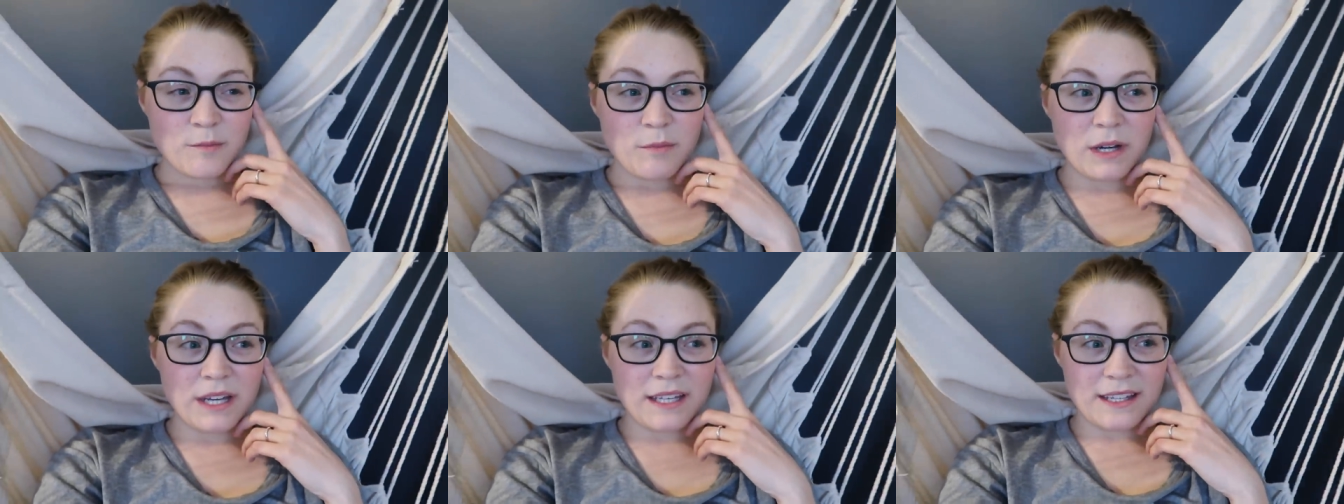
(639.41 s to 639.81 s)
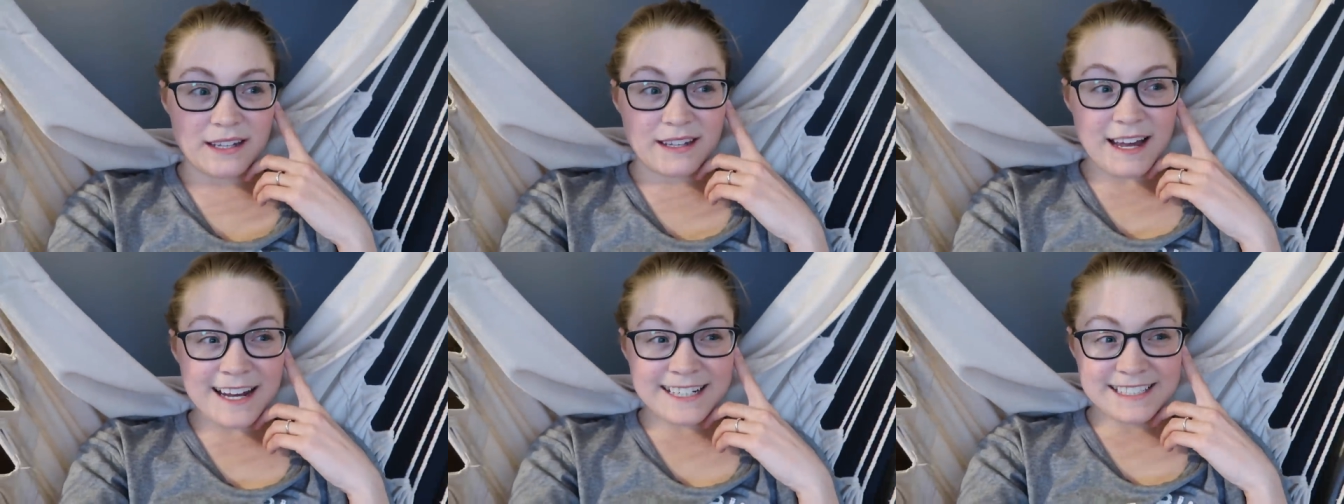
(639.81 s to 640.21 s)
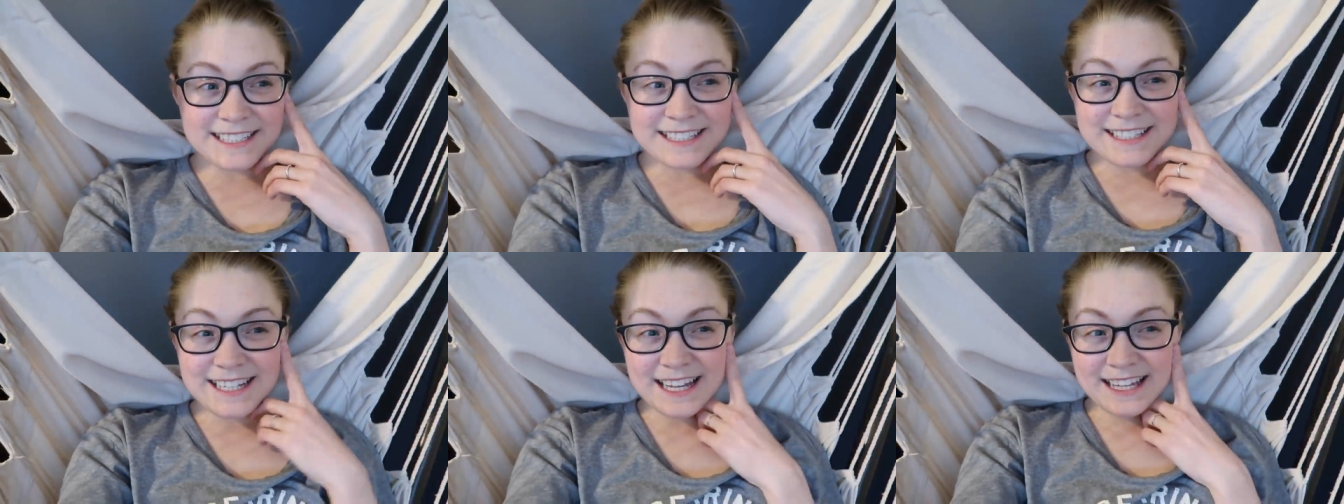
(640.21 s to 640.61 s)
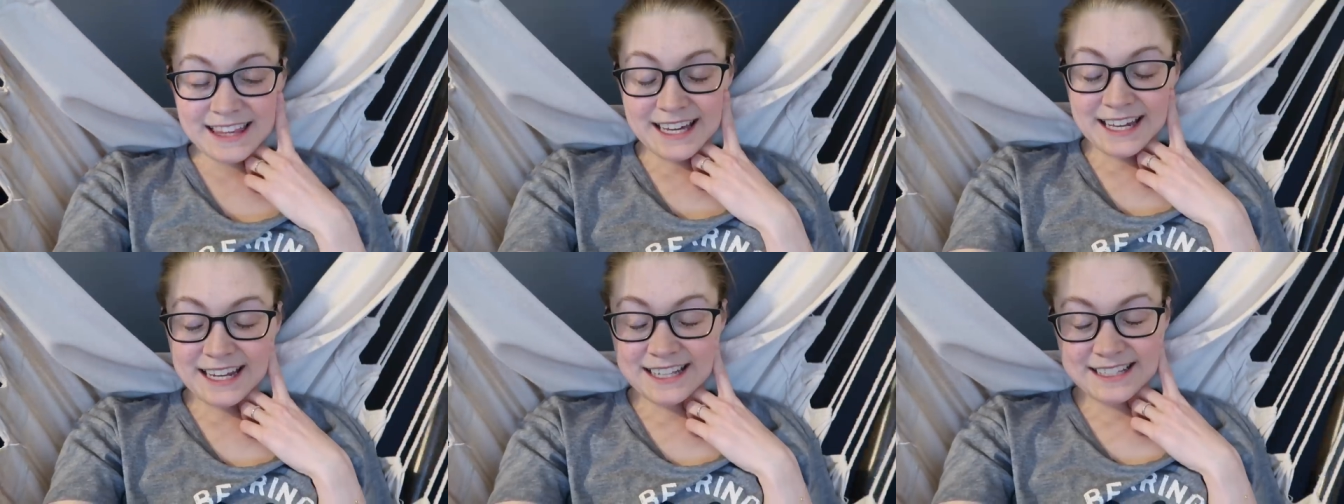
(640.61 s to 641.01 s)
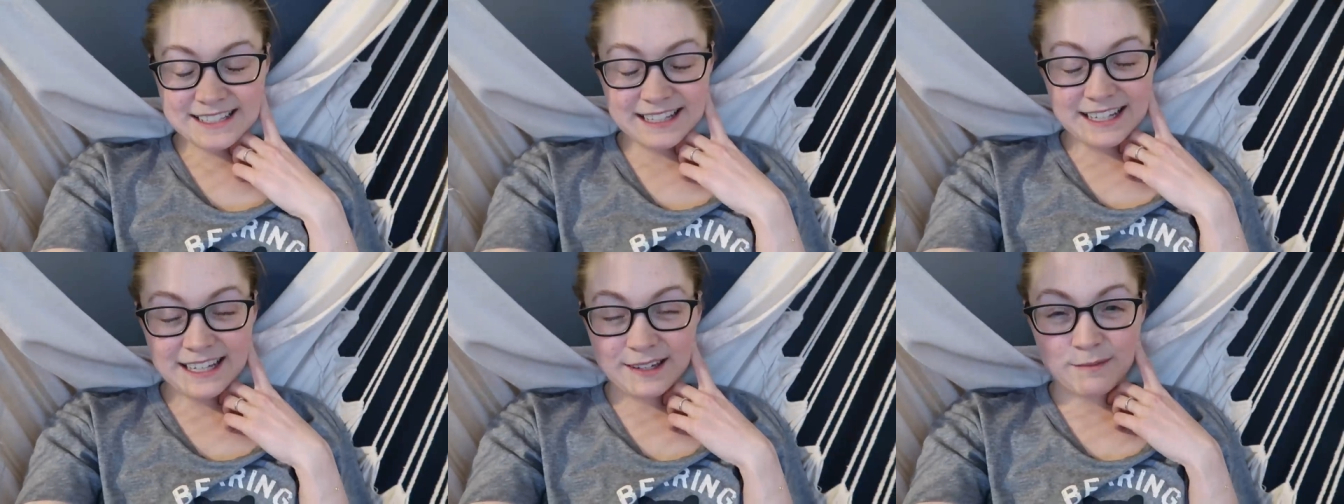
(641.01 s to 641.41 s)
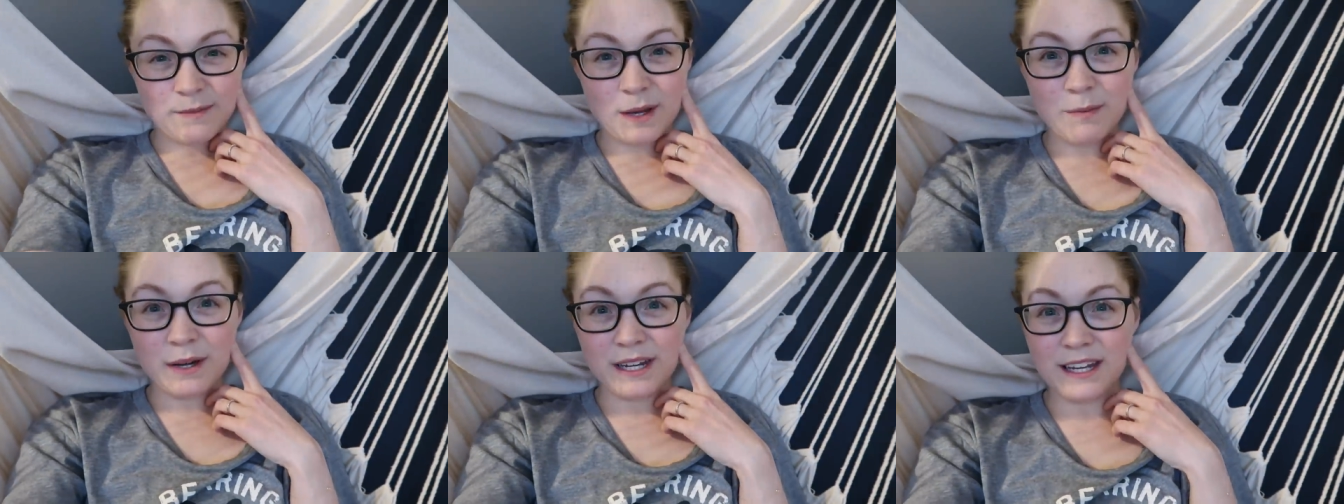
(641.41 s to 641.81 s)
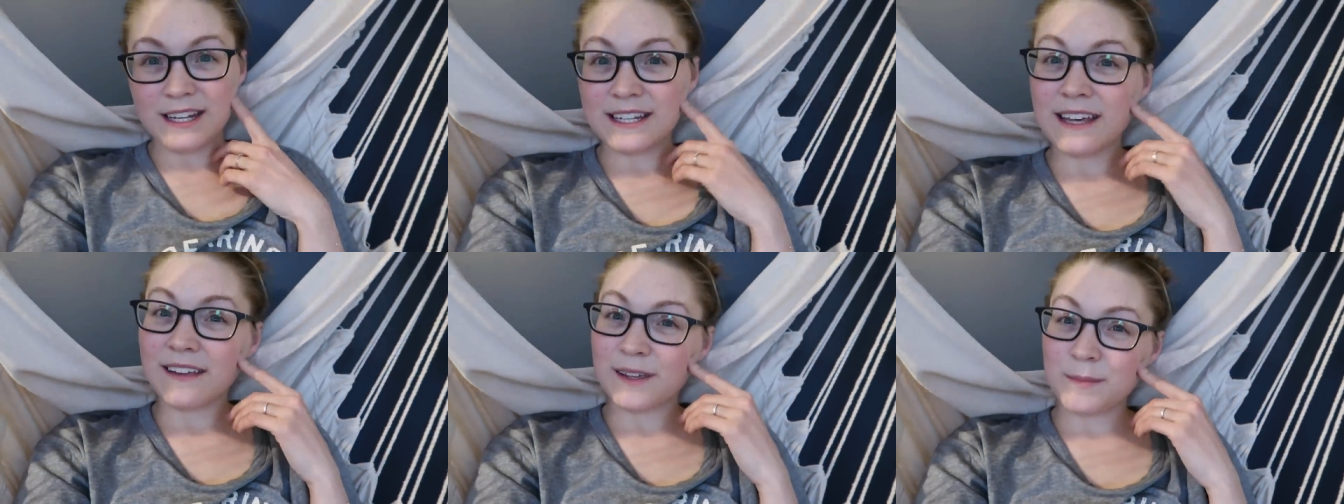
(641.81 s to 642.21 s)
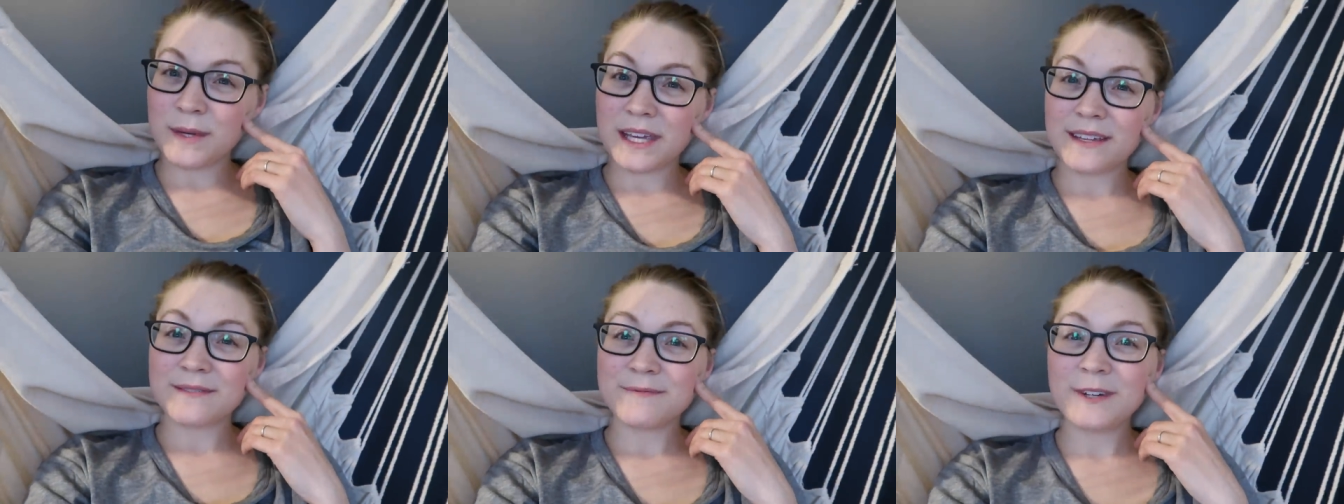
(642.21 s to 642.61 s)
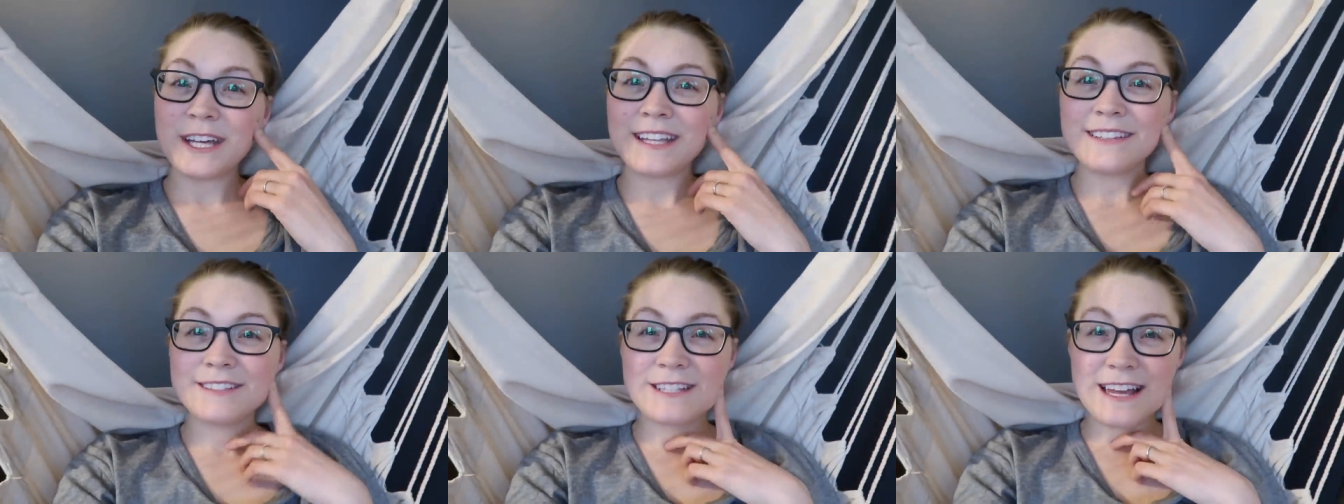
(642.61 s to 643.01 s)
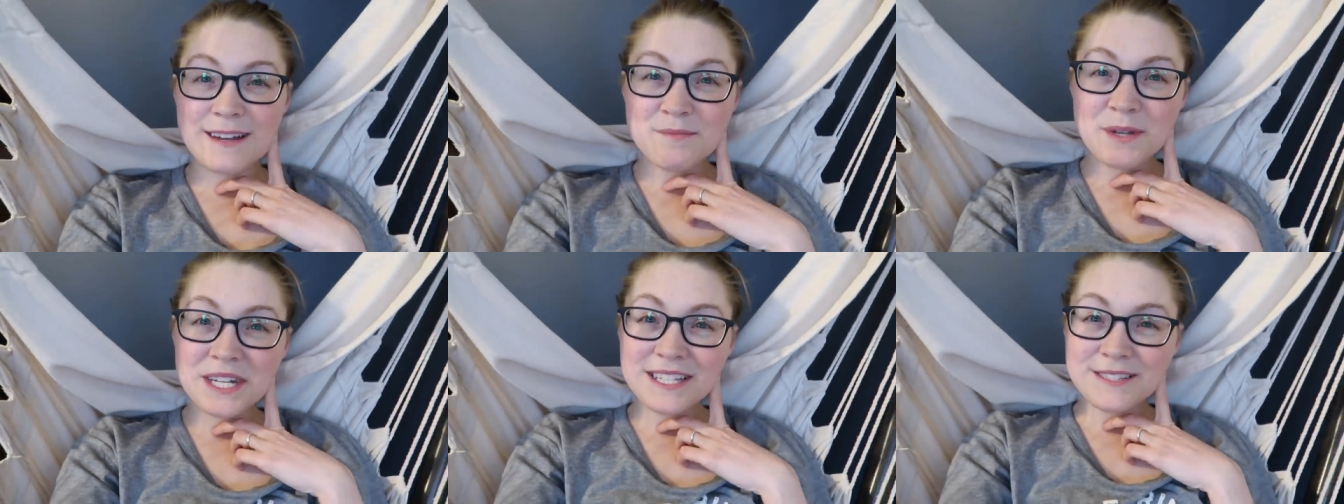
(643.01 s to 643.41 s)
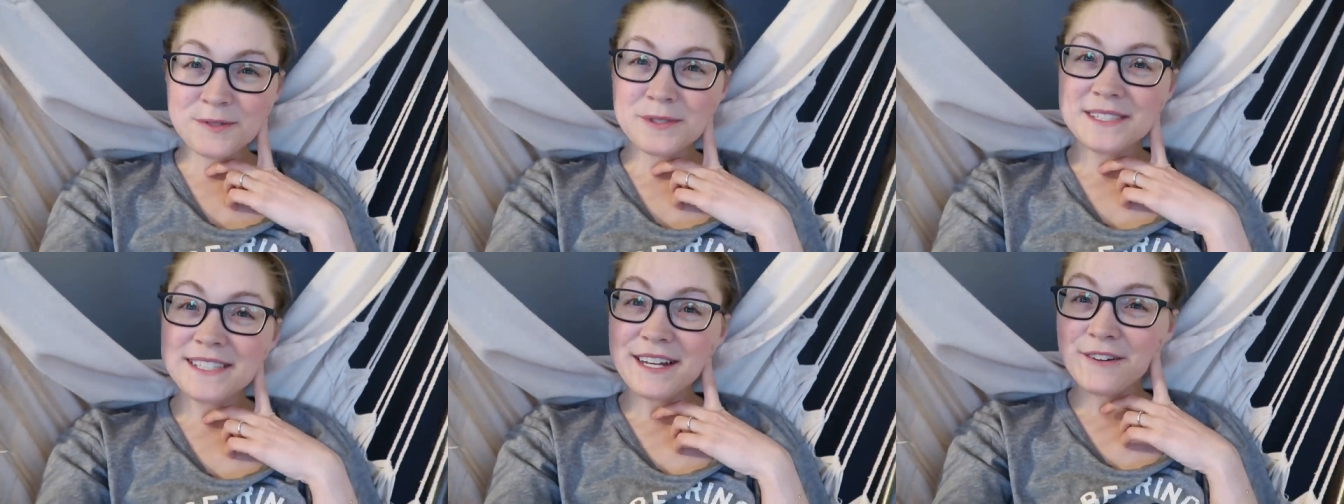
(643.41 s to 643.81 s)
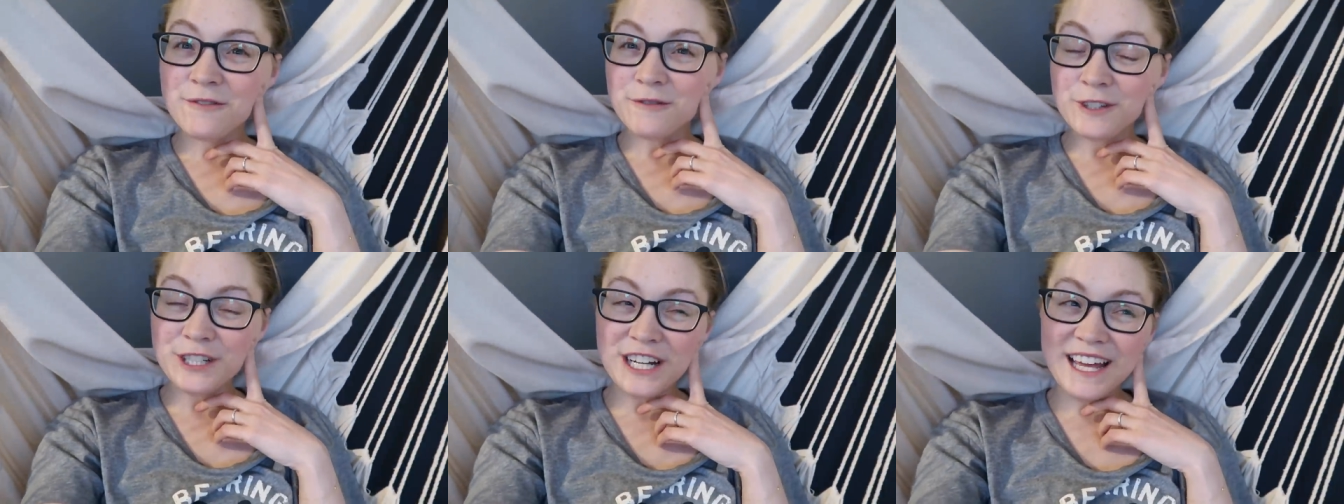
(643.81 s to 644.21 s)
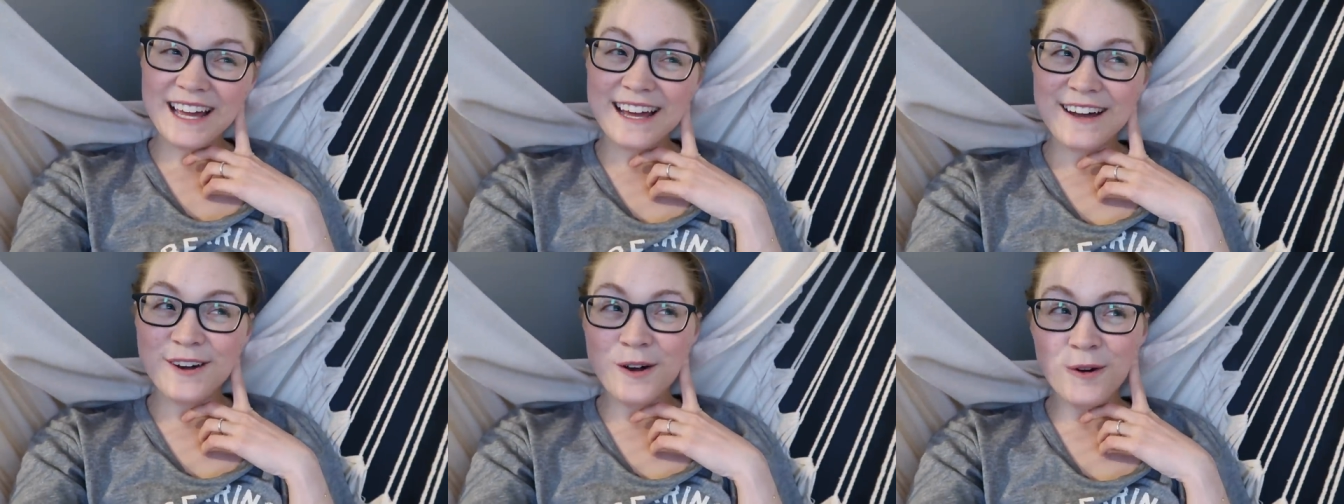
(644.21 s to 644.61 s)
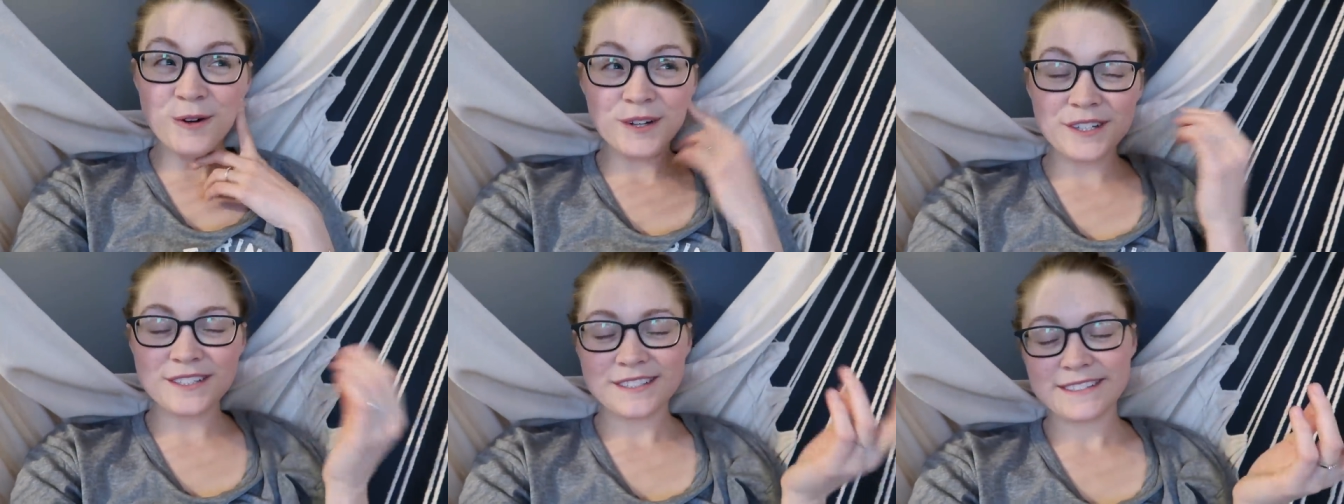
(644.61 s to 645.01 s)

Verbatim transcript: But I just take that as like my body telling me, well, 10 minutes was enough for now.